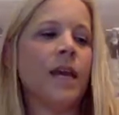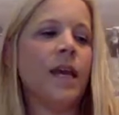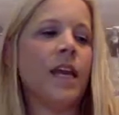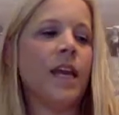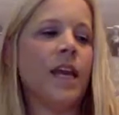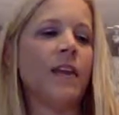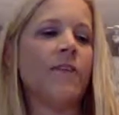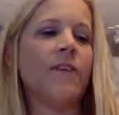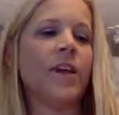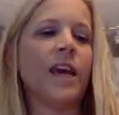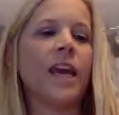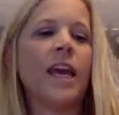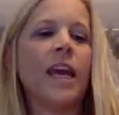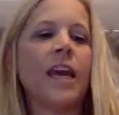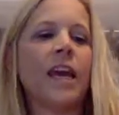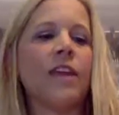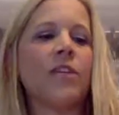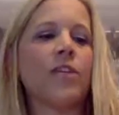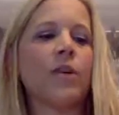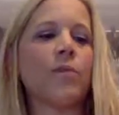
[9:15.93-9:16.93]
And if I
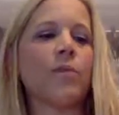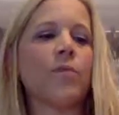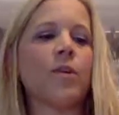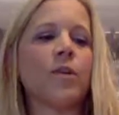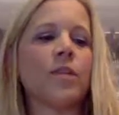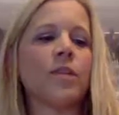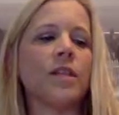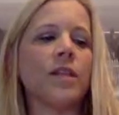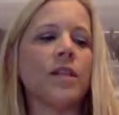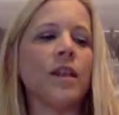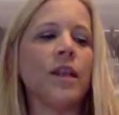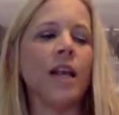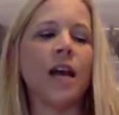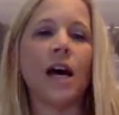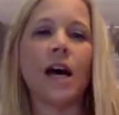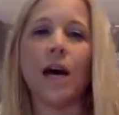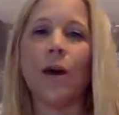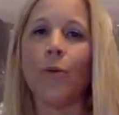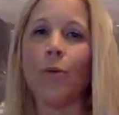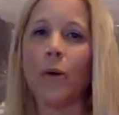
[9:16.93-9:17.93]
can't get there in person, then
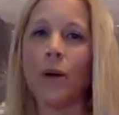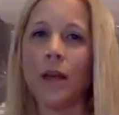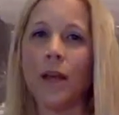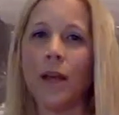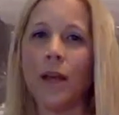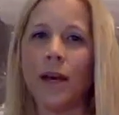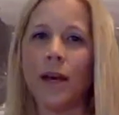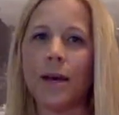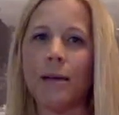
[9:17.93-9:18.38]
I will